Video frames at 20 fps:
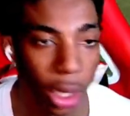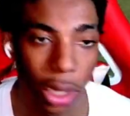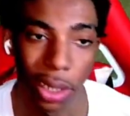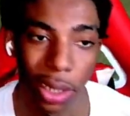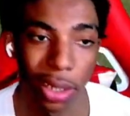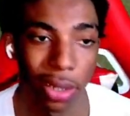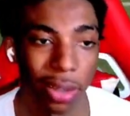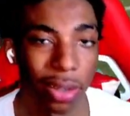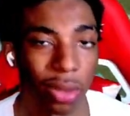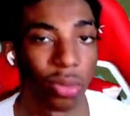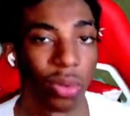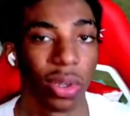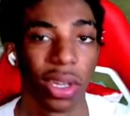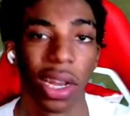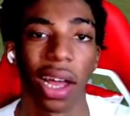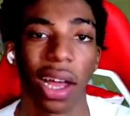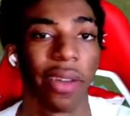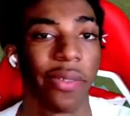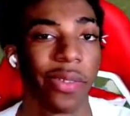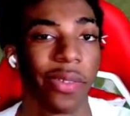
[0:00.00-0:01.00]
Listen, we
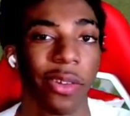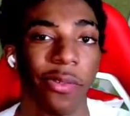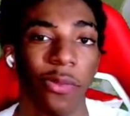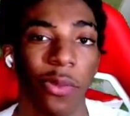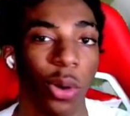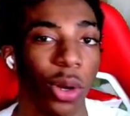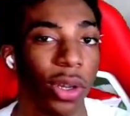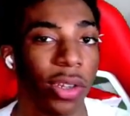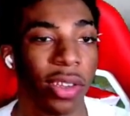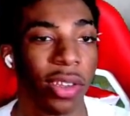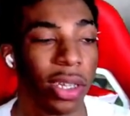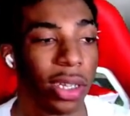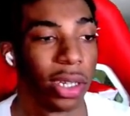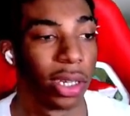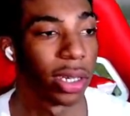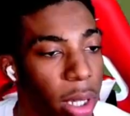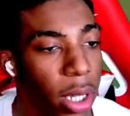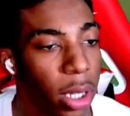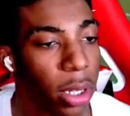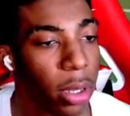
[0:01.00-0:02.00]
not finna force nothing.
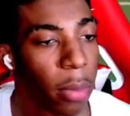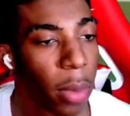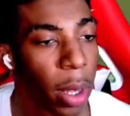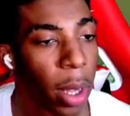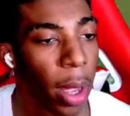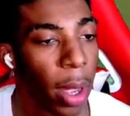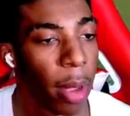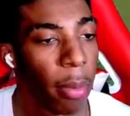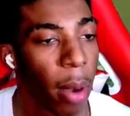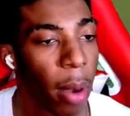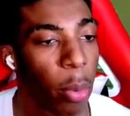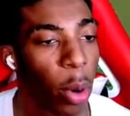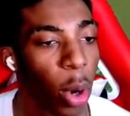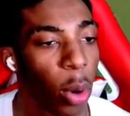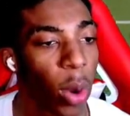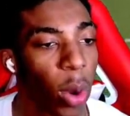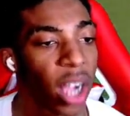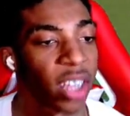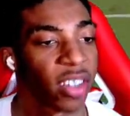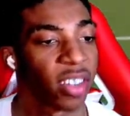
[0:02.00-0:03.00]
Hit, hit my boy
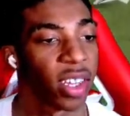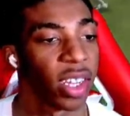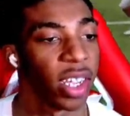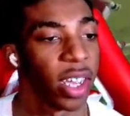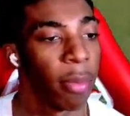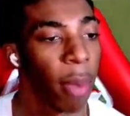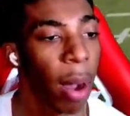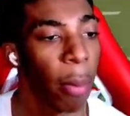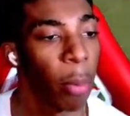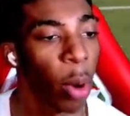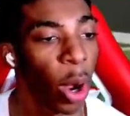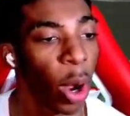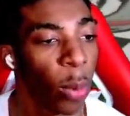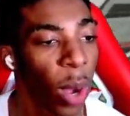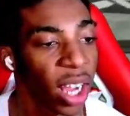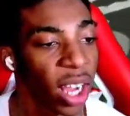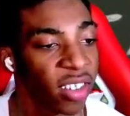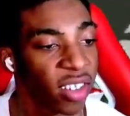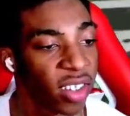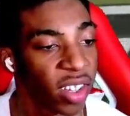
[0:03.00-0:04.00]
Washington, hit my boy
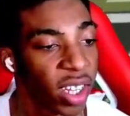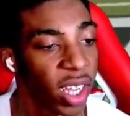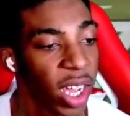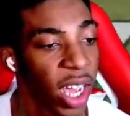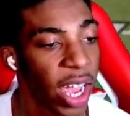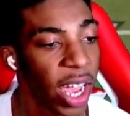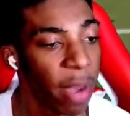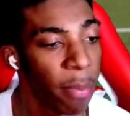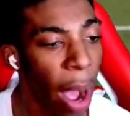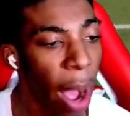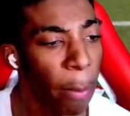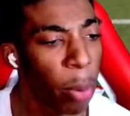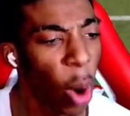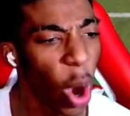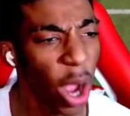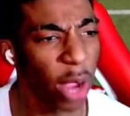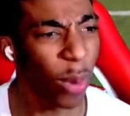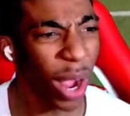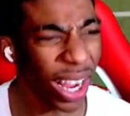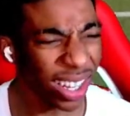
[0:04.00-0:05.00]
Washington, hit my
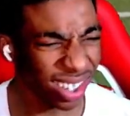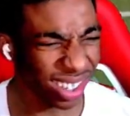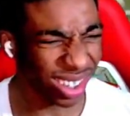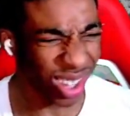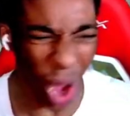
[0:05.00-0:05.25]
boy Washington,